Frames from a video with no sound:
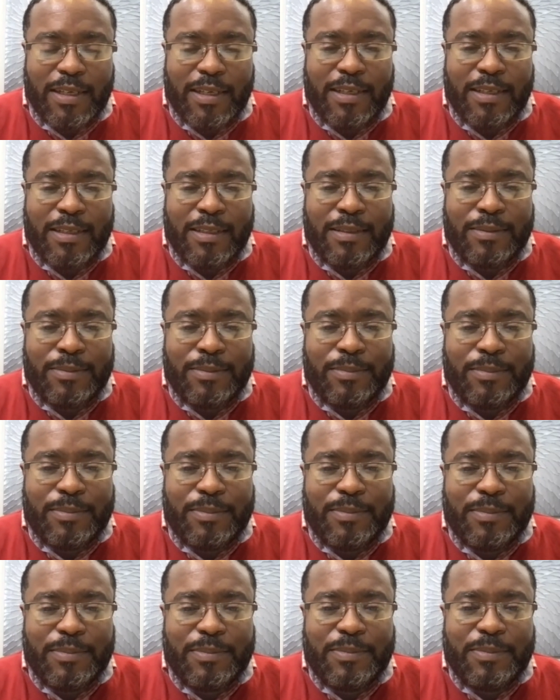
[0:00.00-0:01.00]
And
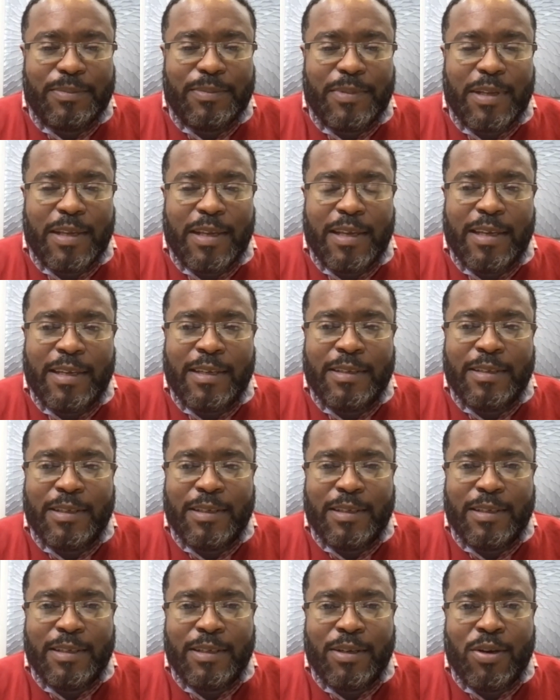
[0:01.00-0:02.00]

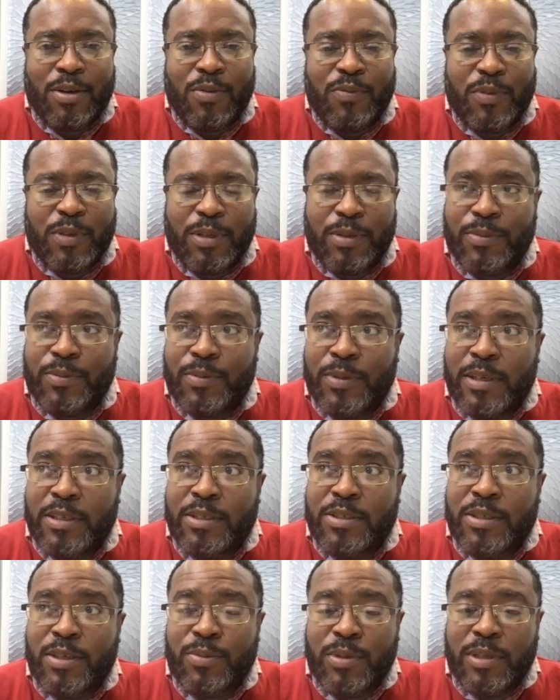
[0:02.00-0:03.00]
hopefully, like you
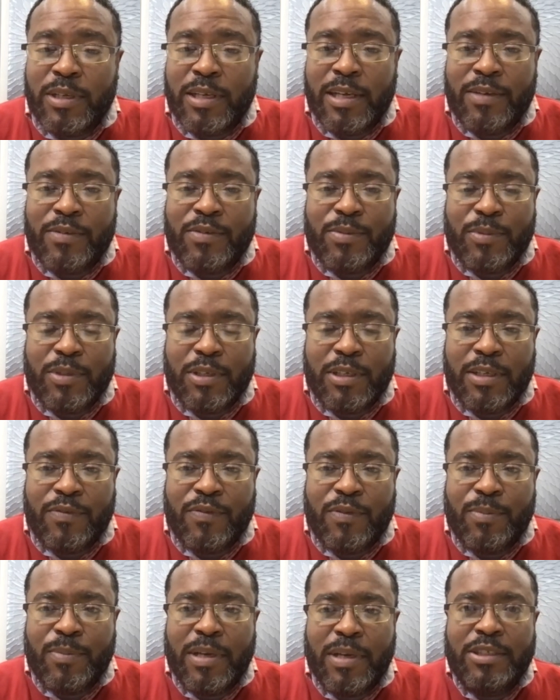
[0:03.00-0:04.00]
said, we gave some good
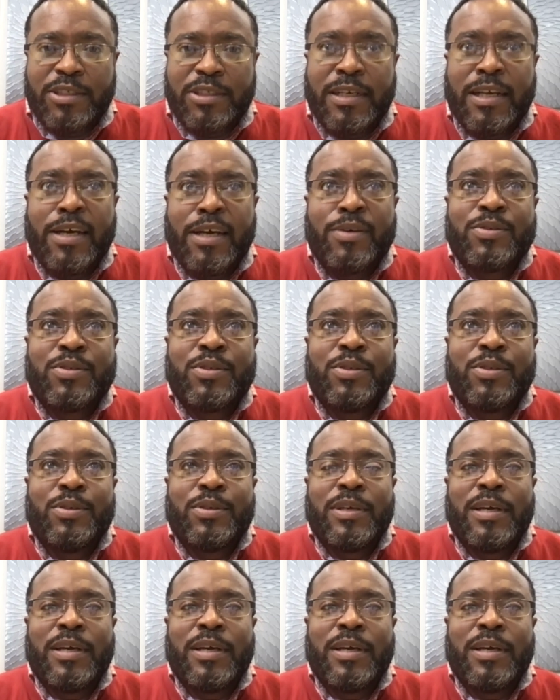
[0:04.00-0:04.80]
information out to you